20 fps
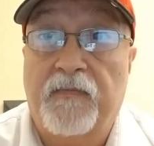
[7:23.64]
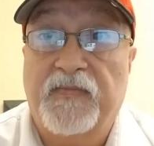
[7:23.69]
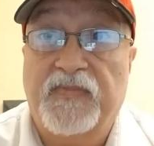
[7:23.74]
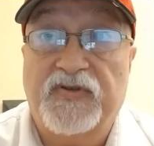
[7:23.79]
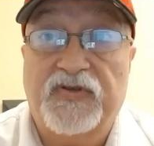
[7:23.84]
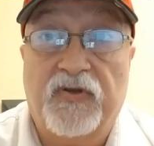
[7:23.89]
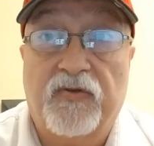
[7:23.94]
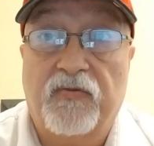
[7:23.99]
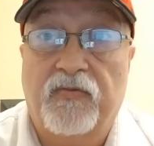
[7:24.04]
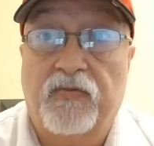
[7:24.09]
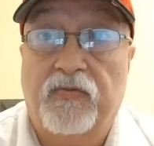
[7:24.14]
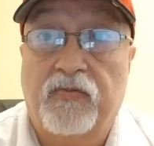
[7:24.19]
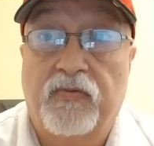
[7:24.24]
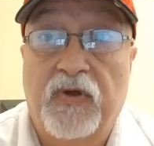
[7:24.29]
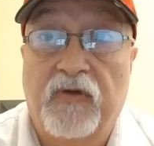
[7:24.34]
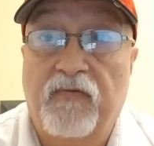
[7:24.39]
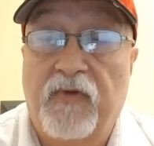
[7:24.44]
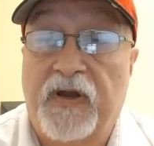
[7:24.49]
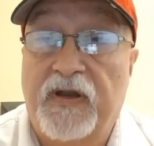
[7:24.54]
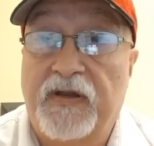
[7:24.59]
So
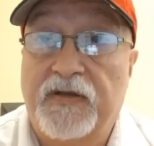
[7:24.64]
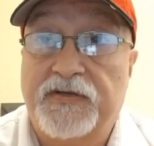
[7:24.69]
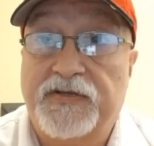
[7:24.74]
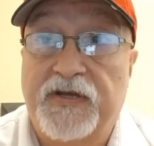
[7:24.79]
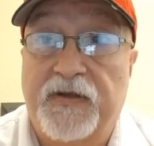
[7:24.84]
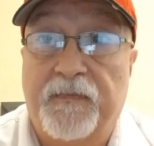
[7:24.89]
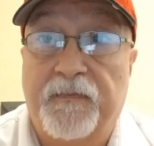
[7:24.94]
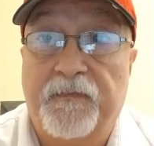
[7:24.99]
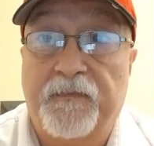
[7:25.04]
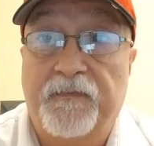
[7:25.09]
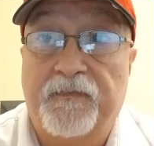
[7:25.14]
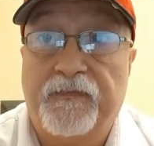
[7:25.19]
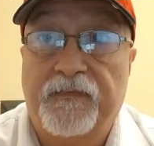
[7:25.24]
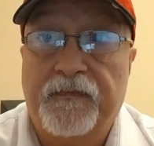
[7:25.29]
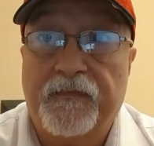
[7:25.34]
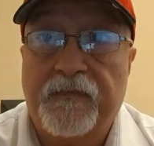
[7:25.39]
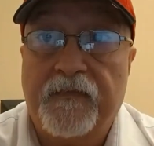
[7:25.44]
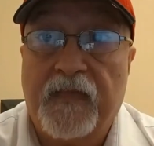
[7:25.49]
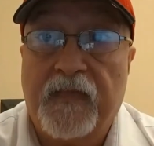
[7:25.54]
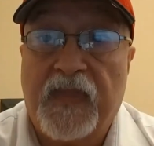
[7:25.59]
we're ready to ship.
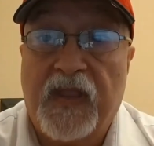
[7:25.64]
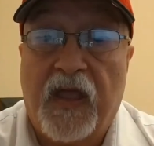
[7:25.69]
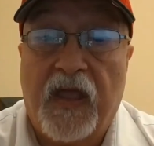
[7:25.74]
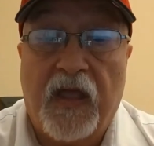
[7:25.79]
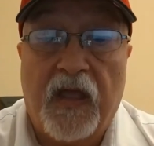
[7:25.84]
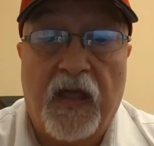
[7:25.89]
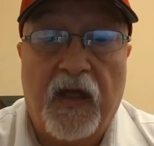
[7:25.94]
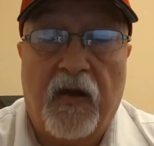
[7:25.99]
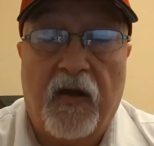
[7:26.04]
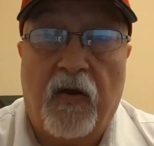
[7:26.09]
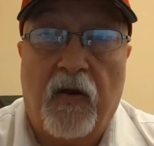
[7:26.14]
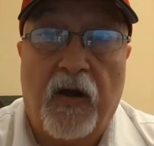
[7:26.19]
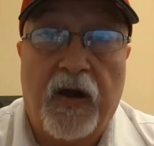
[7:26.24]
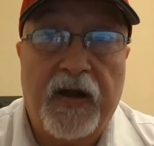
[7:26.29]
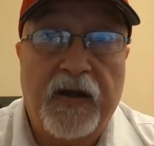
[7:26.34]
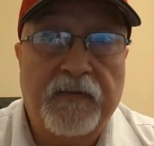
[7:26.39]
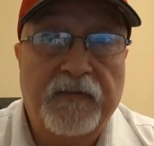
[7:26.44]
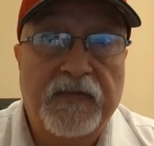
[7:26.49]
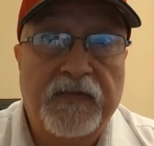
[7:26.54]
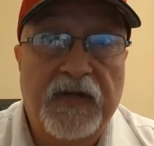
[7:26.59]
All
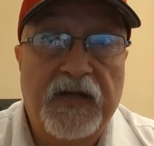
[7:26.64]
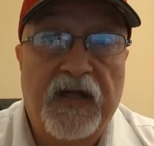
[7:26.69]
righty.